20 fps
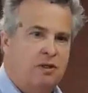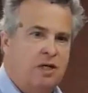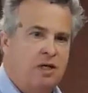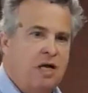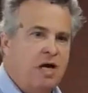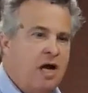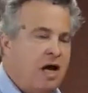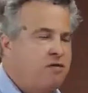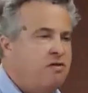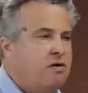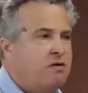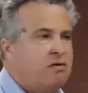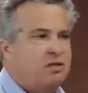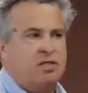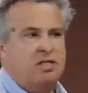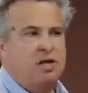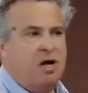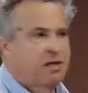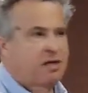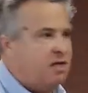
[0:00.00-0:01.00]
And there is
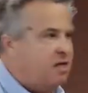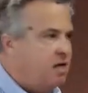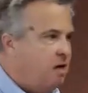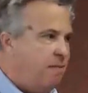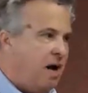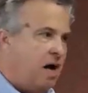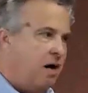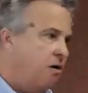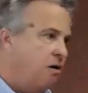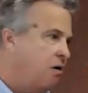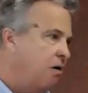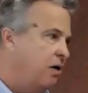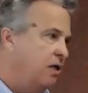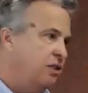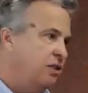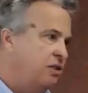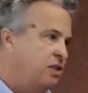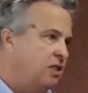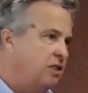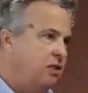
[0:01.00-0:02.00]
nothing about our
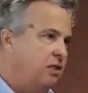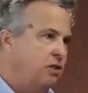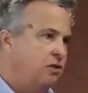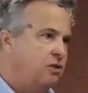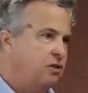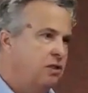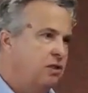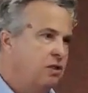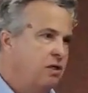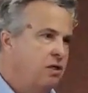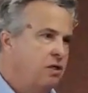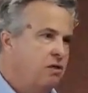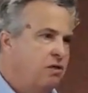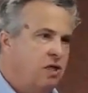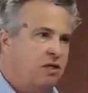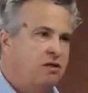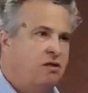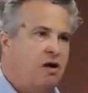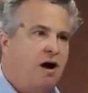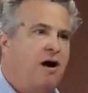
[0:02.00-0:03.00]
existence
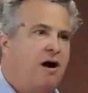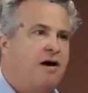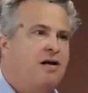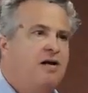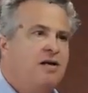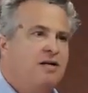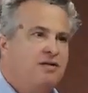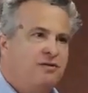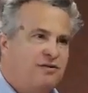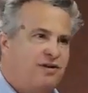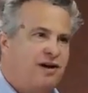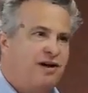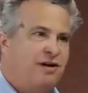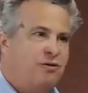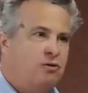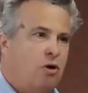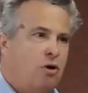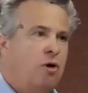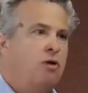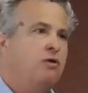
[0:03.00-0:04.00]
that God
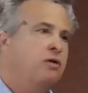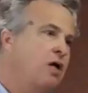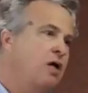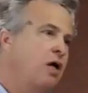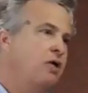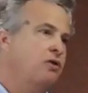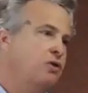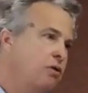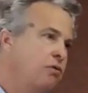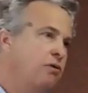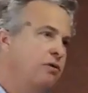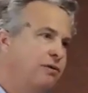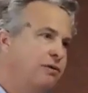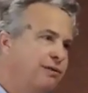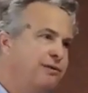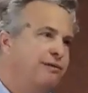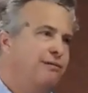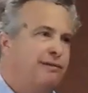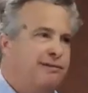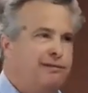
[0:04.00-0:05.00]
says, "Oh, the
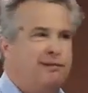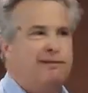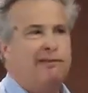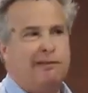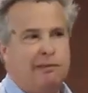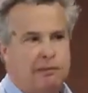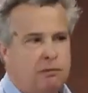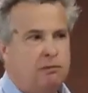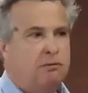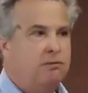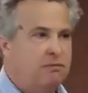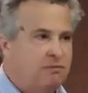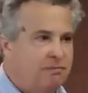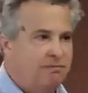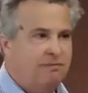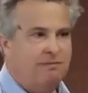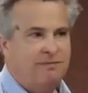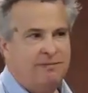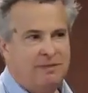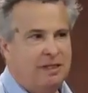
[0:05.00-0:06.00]
consequences are incidental."
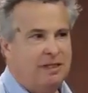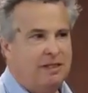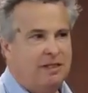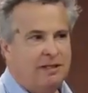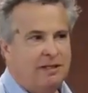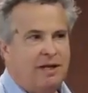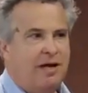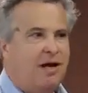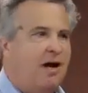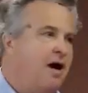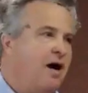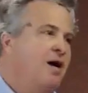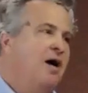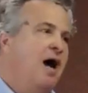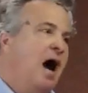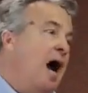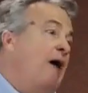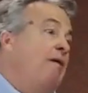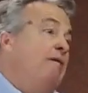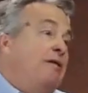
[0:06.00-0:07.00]
yeah,
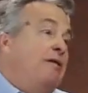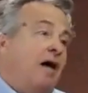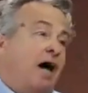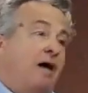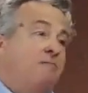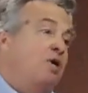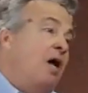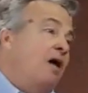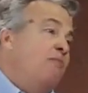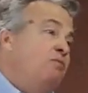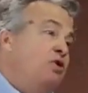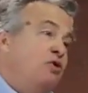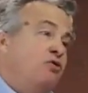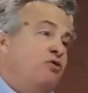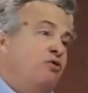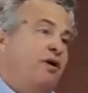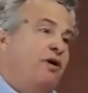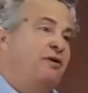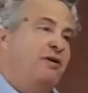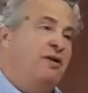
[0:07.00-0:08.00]
I, I really, I'm, I'm your
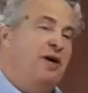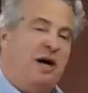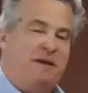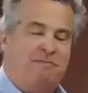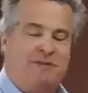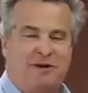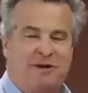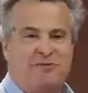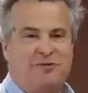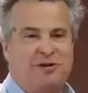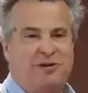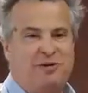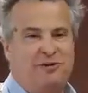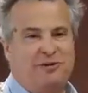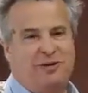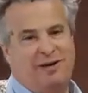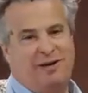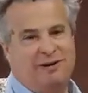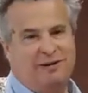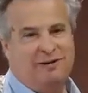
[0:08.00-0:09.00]
Creator God, but I really don't
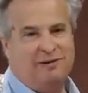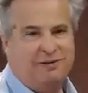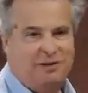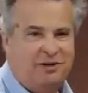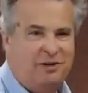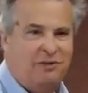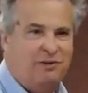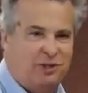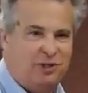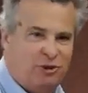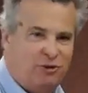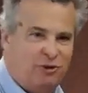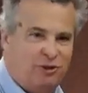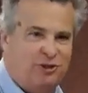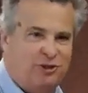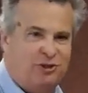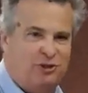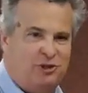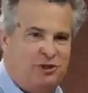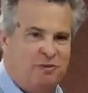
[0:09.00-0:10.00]
care, you know, what
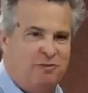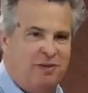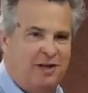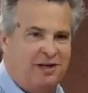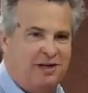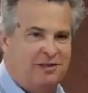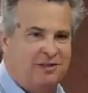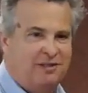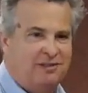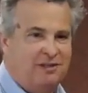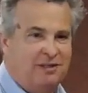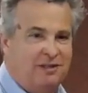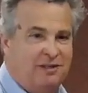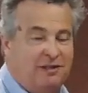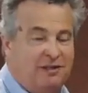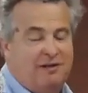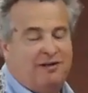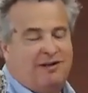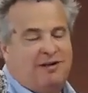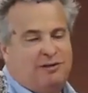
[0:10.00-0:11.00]
choices you make because,
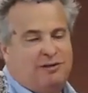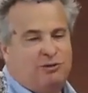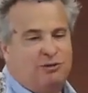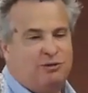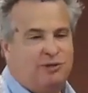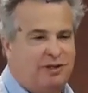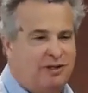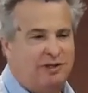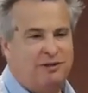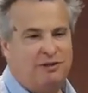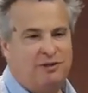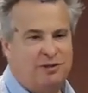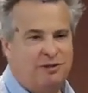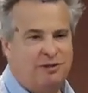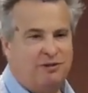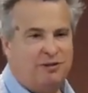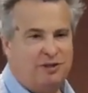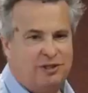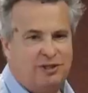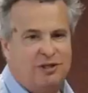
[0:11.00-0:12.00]
you know, honestly, it, you
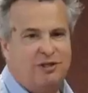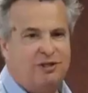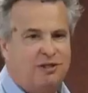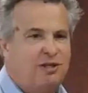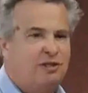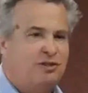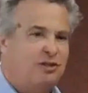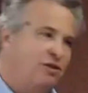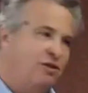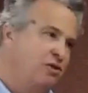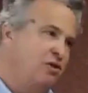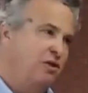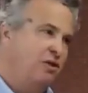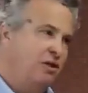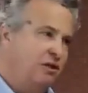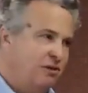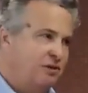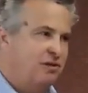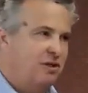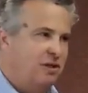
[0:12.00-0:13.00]
know, it, it's
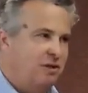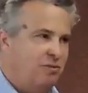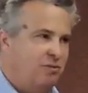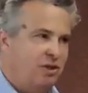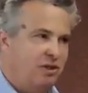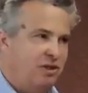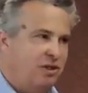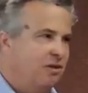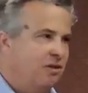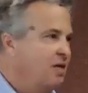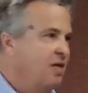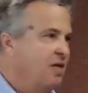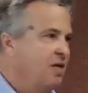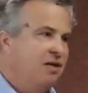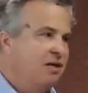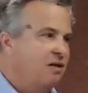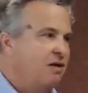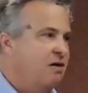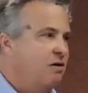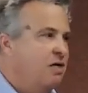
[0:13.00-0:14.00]
incidental. It's not a big deal.
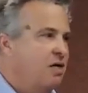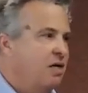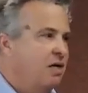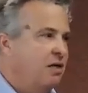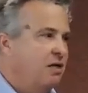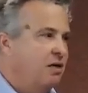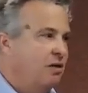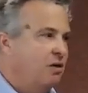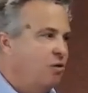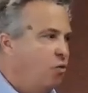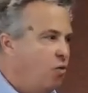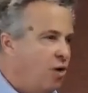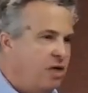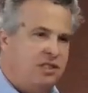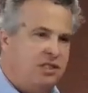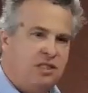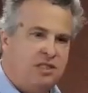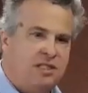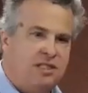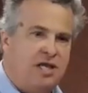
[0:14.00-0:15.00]
No. What does
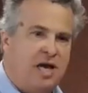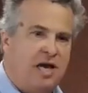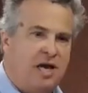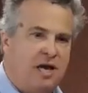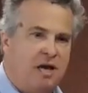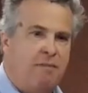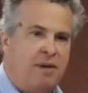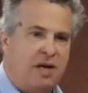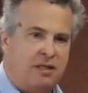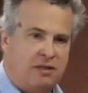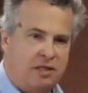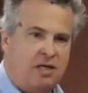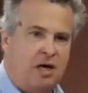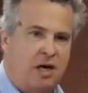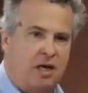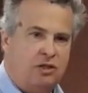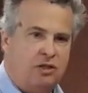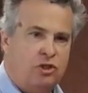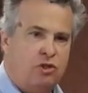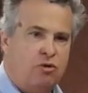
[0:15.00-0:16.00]
he say about the
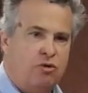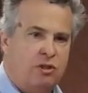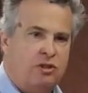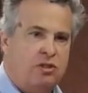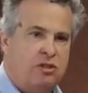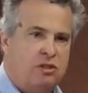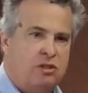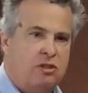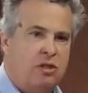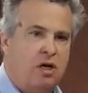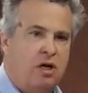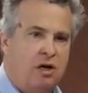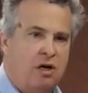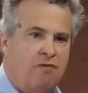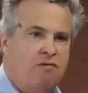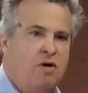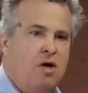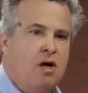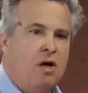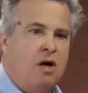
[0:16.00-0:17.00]
consequences
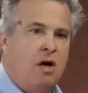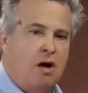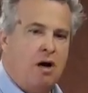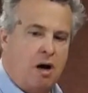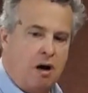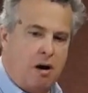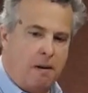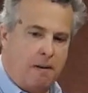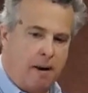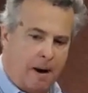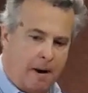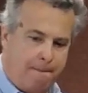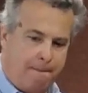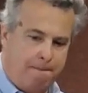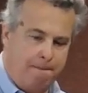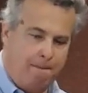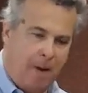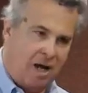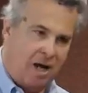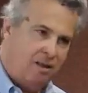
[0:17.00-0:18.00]
of uh,
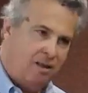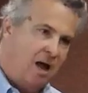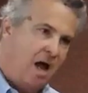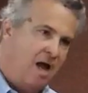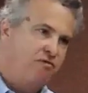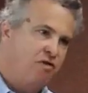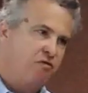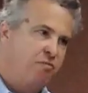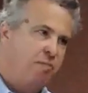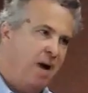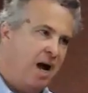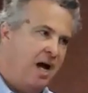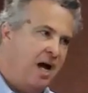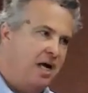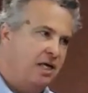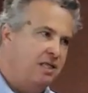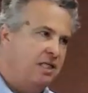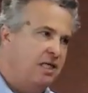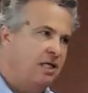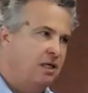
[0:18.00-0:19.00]
a life of
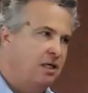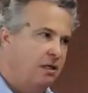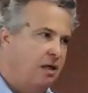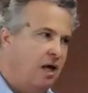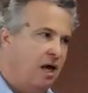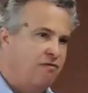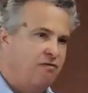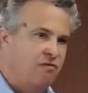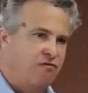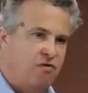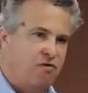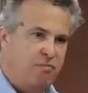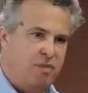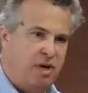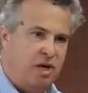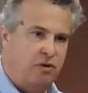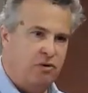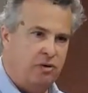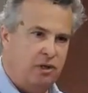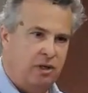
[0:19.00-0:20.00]
piety and a life of
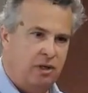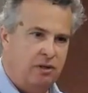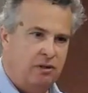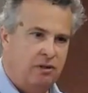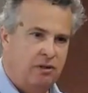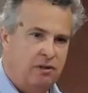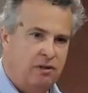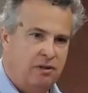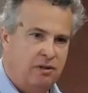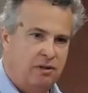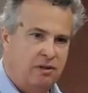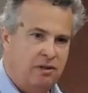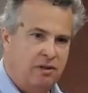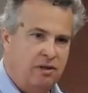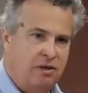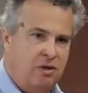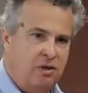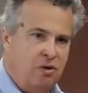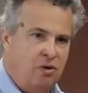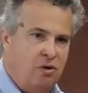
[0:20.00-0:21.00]
rebellion?
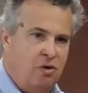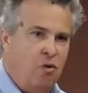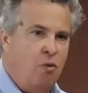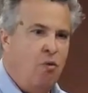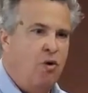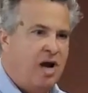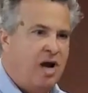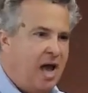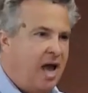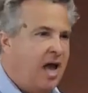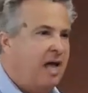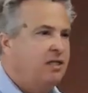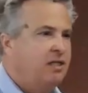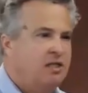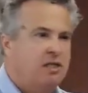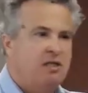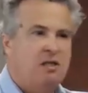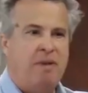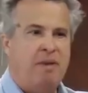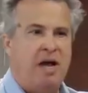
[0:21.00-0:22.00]
What hangs
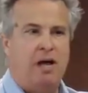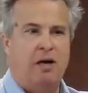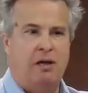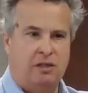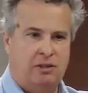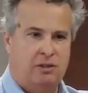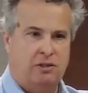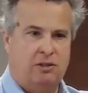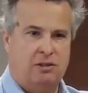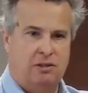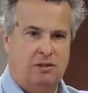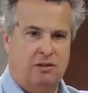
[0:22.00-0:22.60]
in the balance?